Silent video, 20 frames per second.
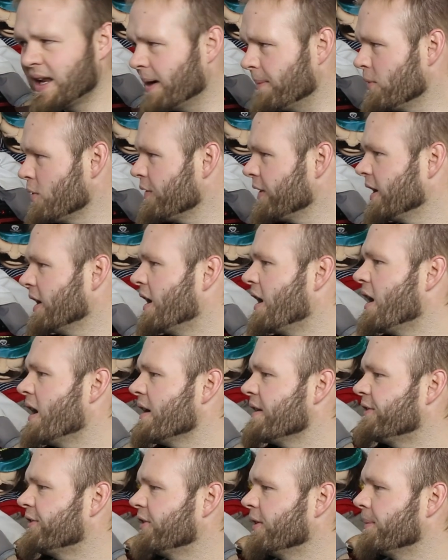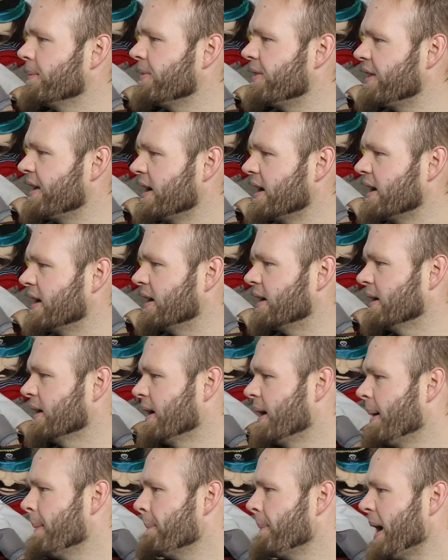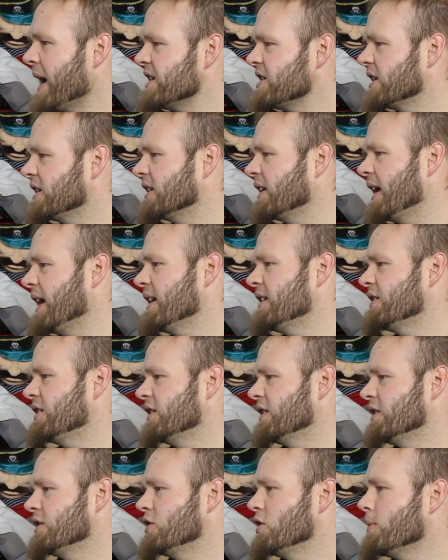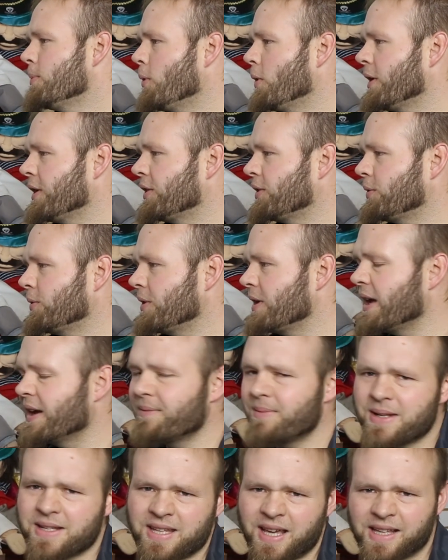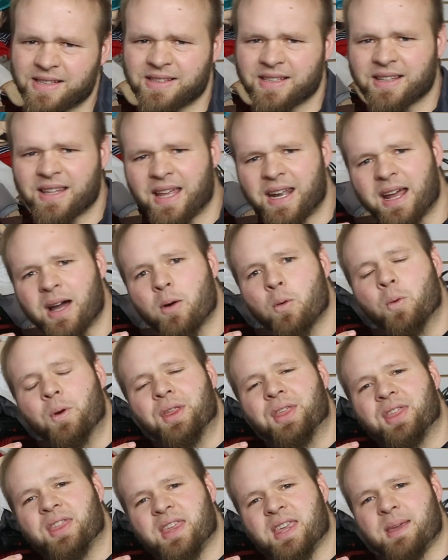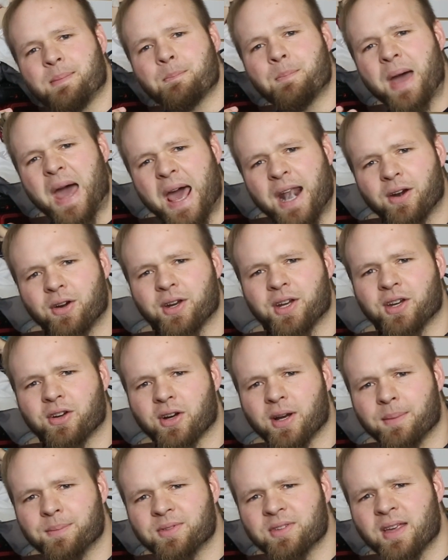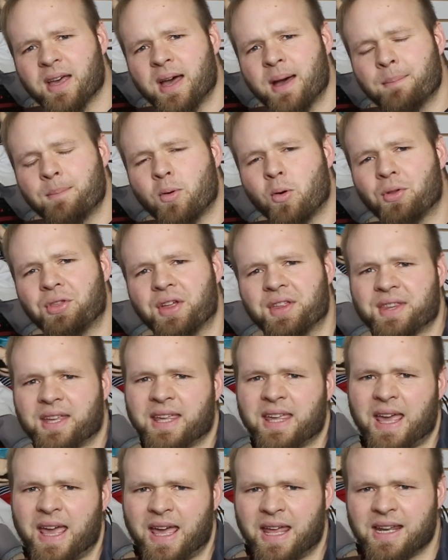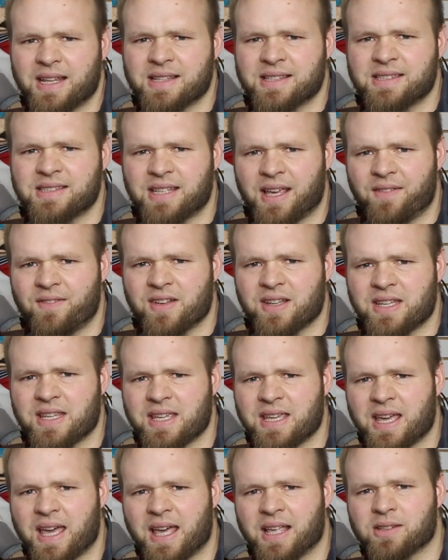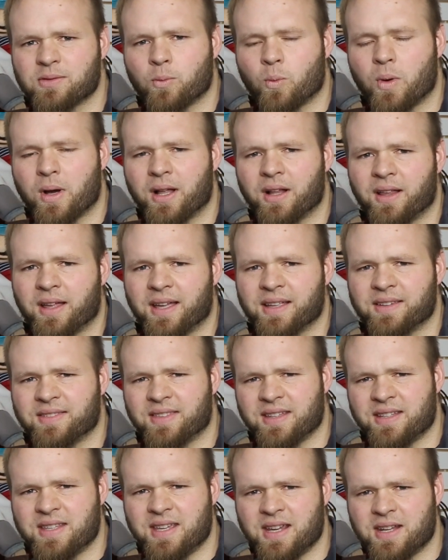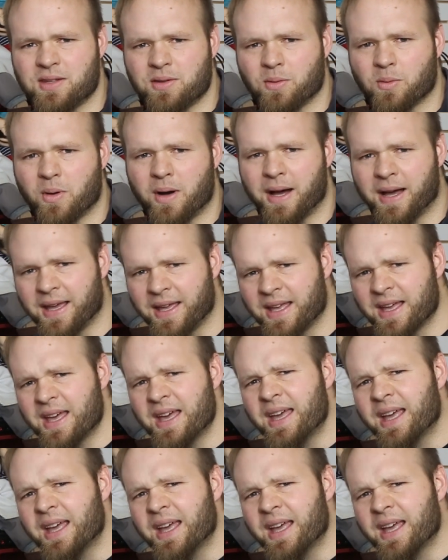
Now, moving on from there, Magic Lantern 2.3, I've been testing that out with the battery grips, both on the Canon 7D as well as the T2i.